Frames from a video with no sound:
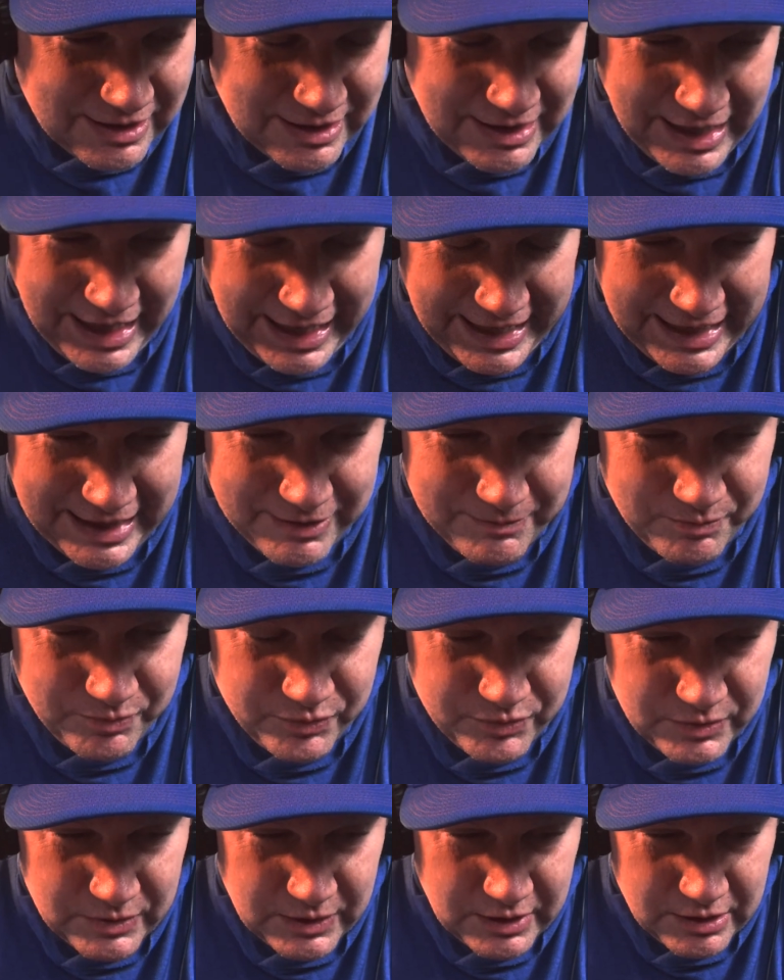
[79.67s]
And
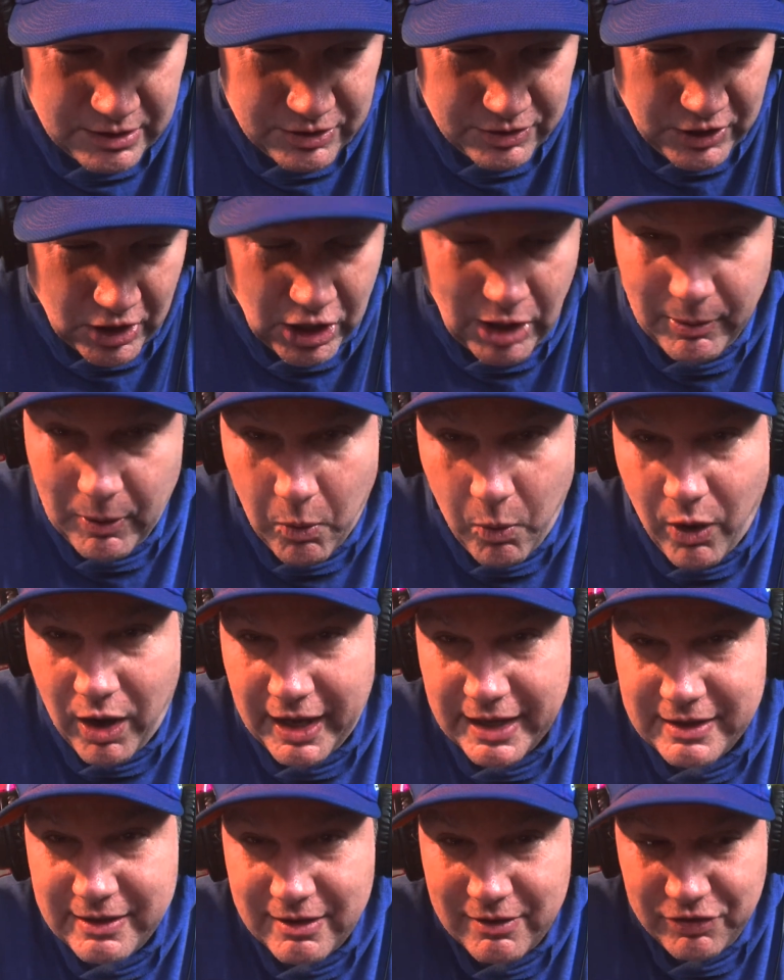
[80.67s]
the number
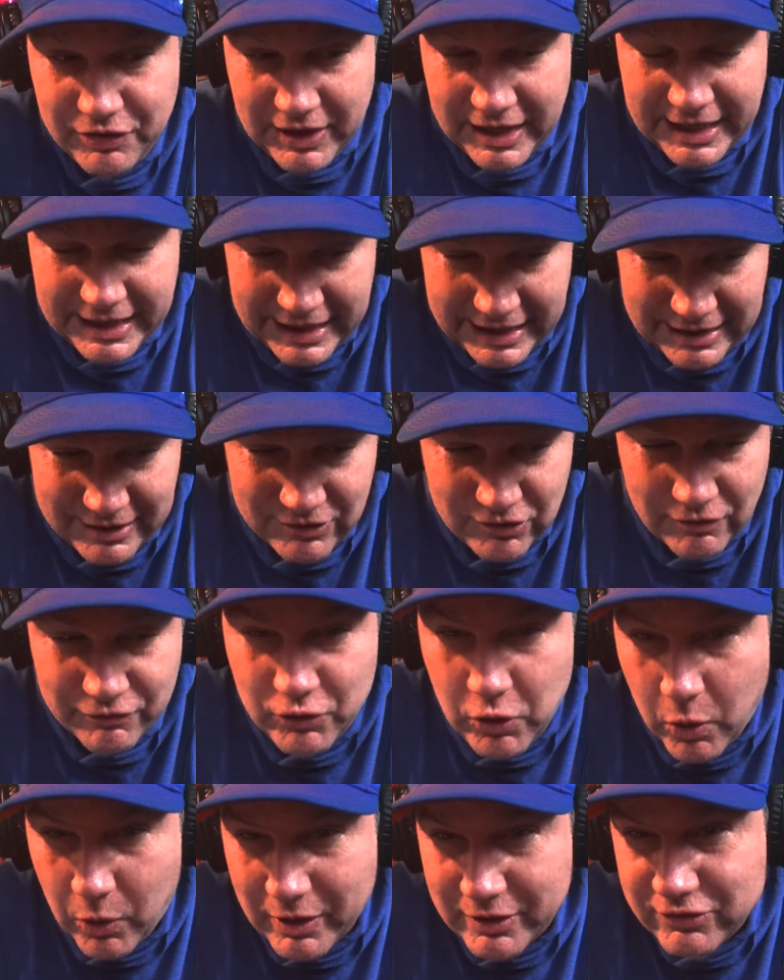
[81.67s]
one thing is, of
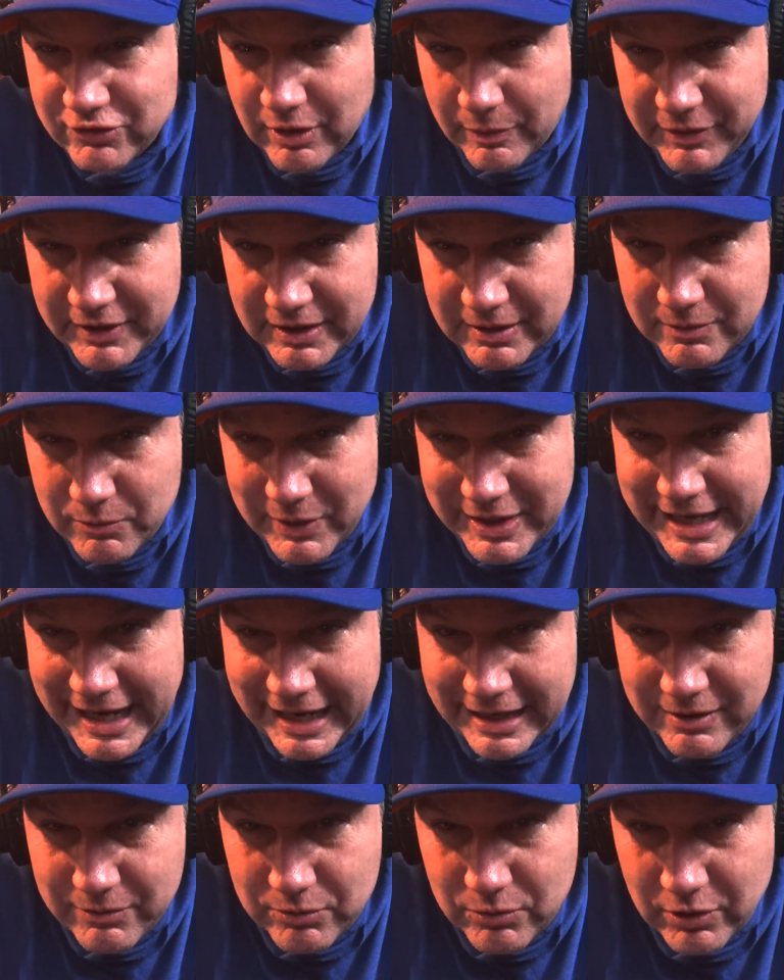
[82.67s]
course, something we
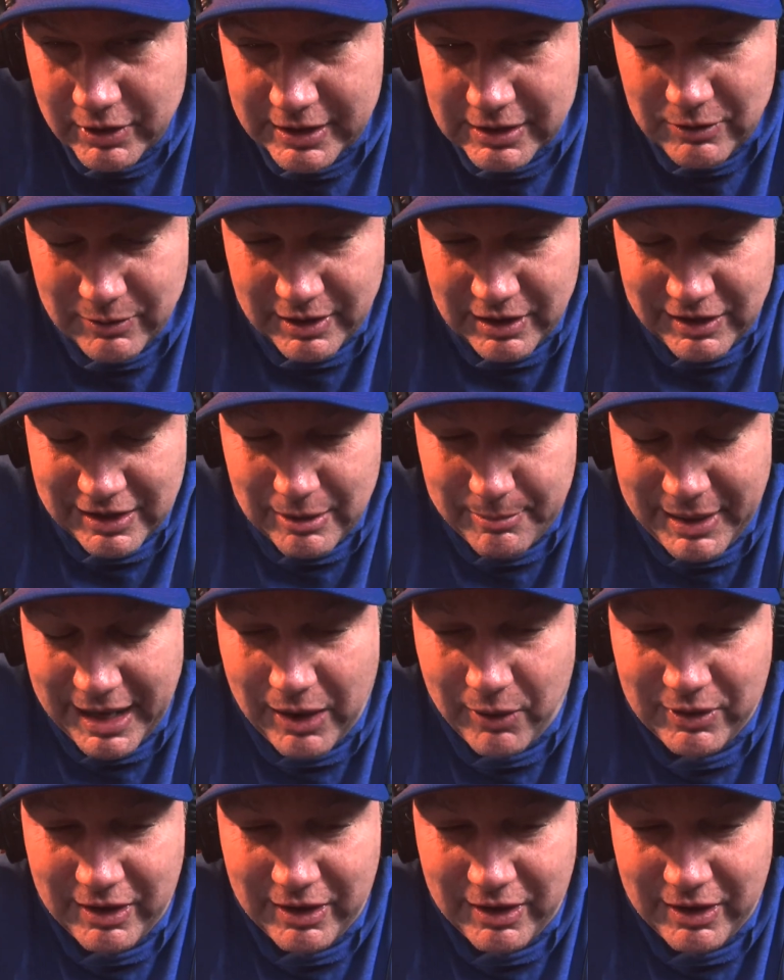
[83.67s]
can't really do anything about,